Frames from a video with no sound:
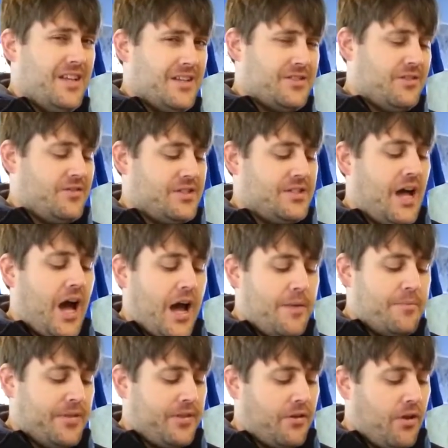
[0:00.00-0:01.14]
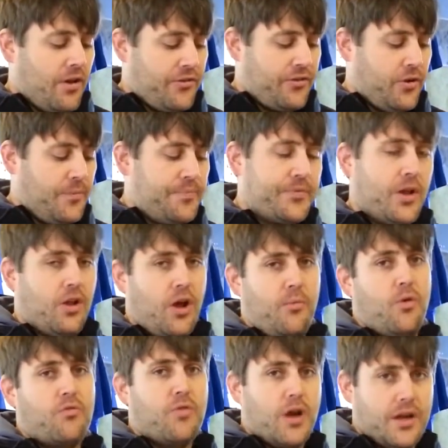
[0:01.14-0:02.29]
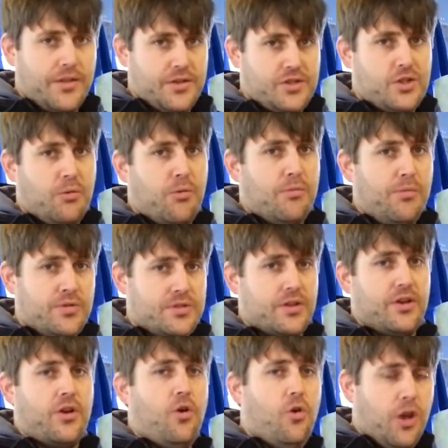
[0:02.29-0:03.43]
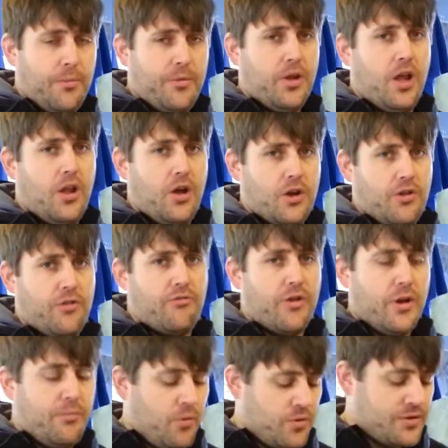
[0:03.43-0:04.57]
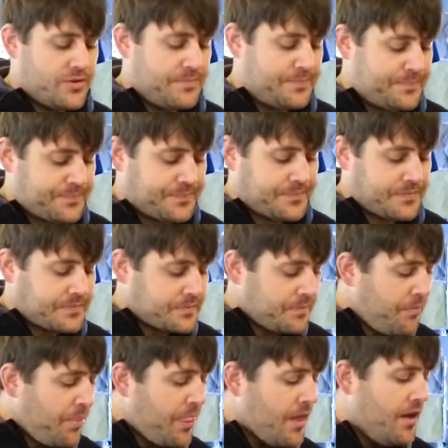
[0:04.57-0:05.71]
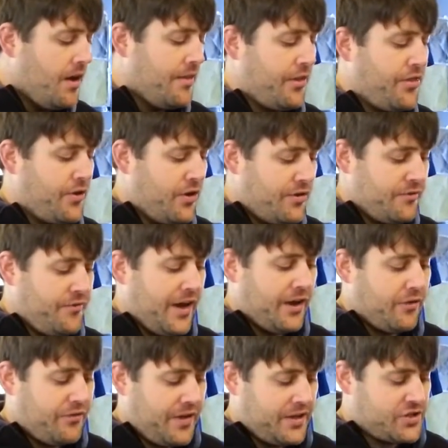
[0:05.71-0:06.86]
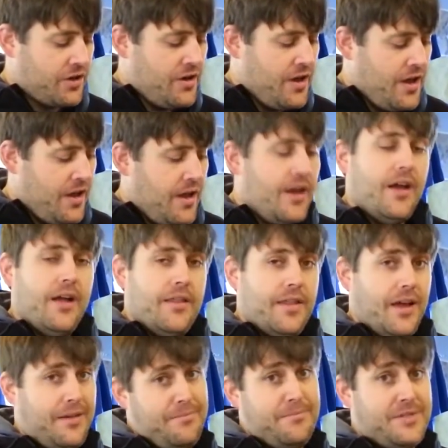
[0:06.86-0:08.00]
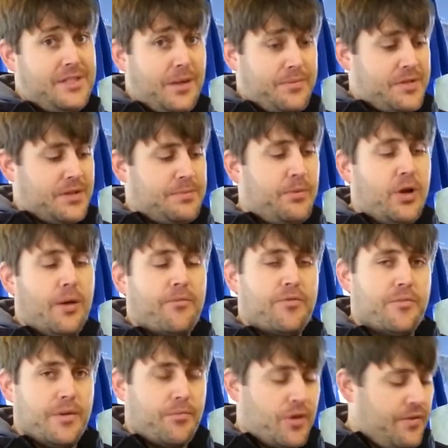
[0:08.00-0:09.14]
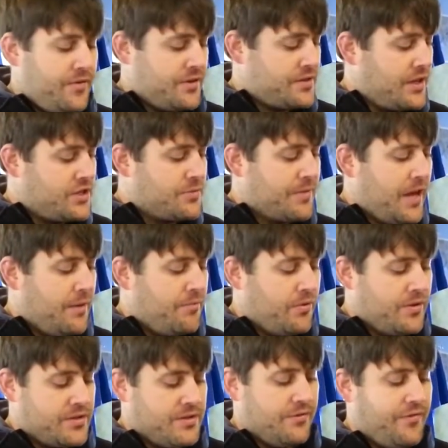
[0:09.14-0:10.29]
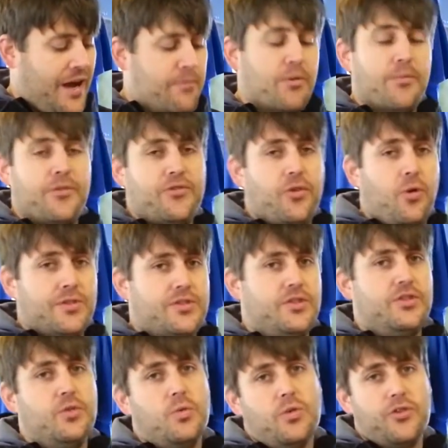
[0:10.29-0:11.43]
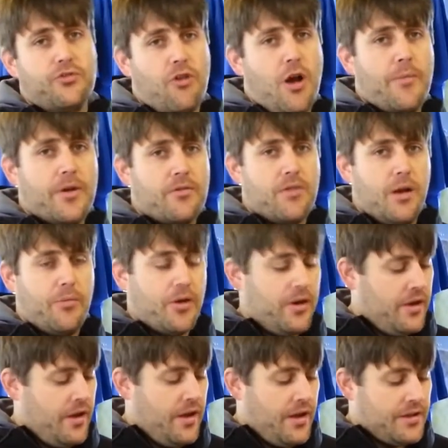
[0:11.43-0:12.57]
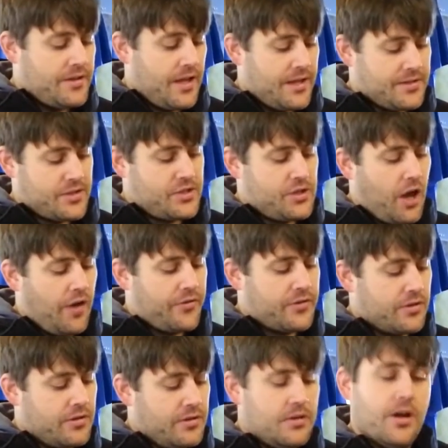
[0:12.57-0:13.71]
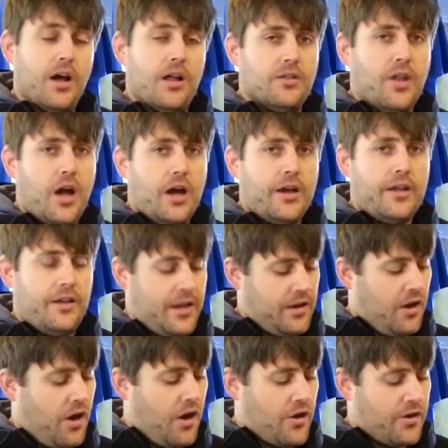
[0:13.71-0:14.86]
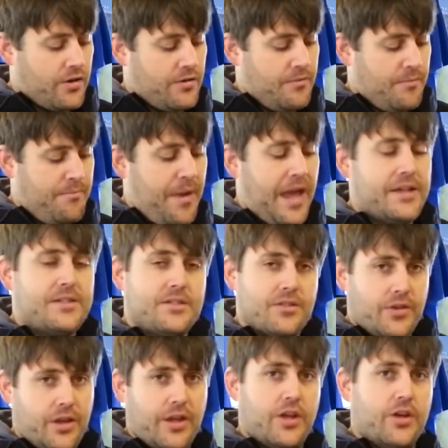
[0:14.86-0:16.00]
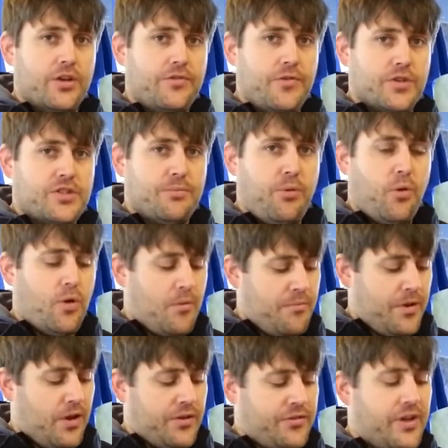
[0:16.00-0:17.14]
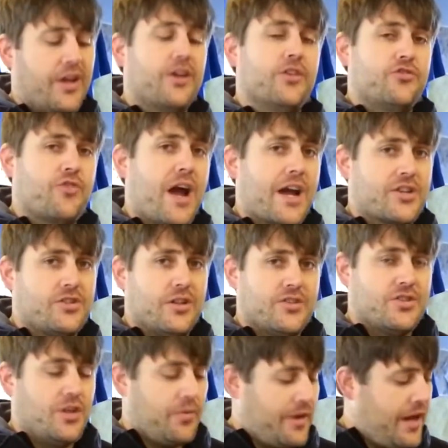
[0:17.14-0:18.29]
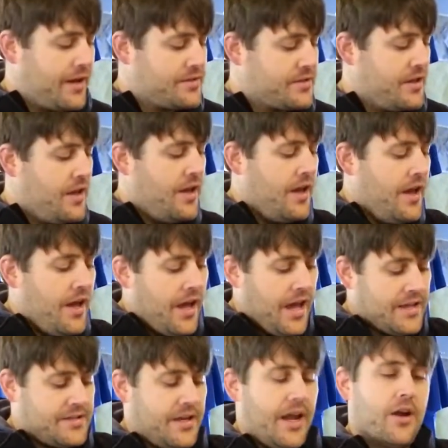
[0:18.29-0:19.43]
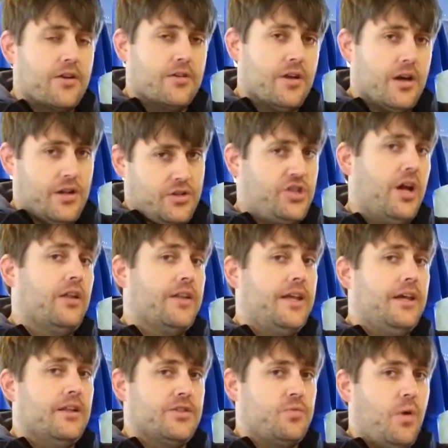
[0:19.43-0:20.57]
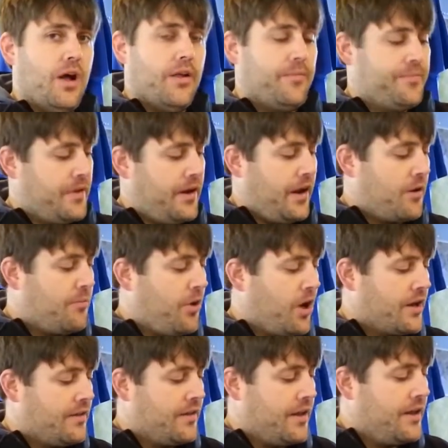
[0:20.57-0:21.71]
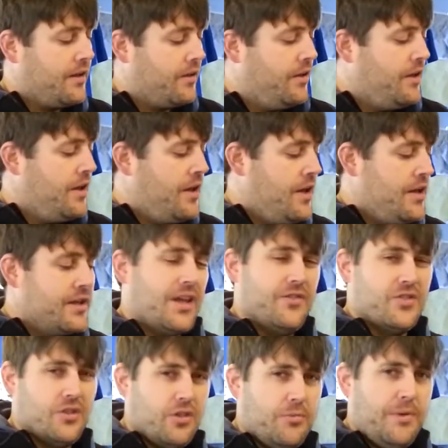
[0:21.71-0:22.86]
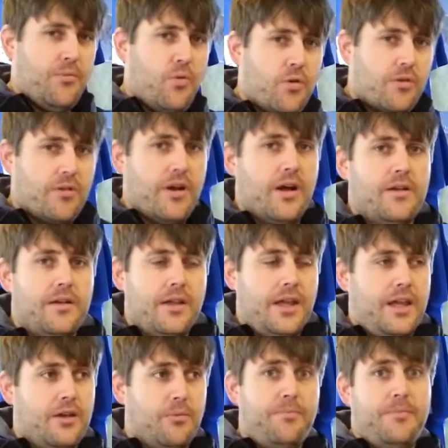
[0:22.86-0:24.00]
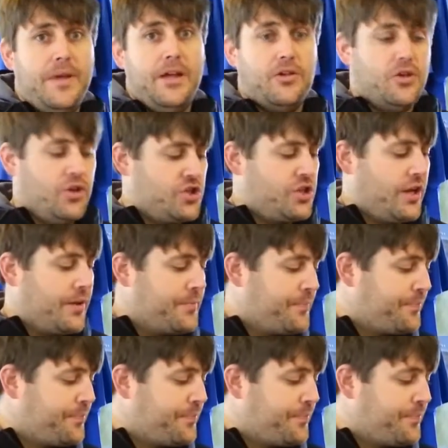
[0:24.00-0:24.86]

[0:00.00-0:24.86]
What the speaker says: as their design, but they're also a lot more rugged than a snowboard boot, so they're going to hold up a lot longer on the running boards. The third and final feature that steps this boot up from the previous HMK boot is the Vibram sole. It's a dual durometer rubber. It has a softer lug and a harder base, so you get good foot support, but you also get good traction on snow and ice. It has an air gel heel as well, an air pocket in the heel. Gives you a little bit more heel cushioning.